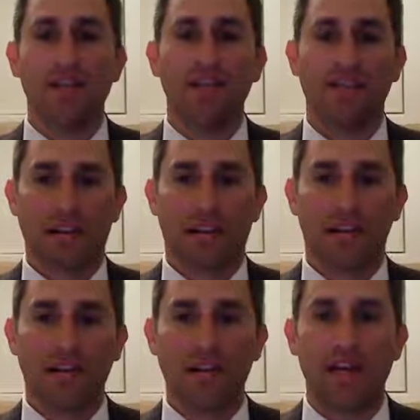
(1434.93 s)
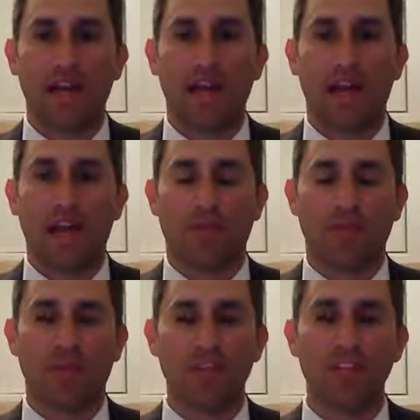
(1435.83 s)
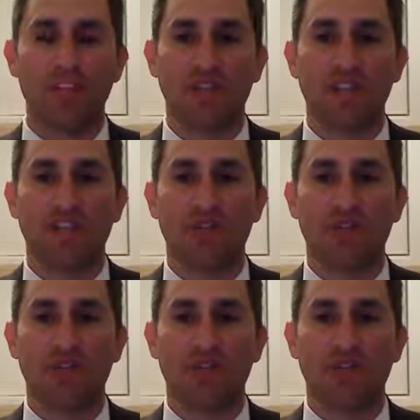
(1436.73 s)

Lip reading: Saturday, April 27th,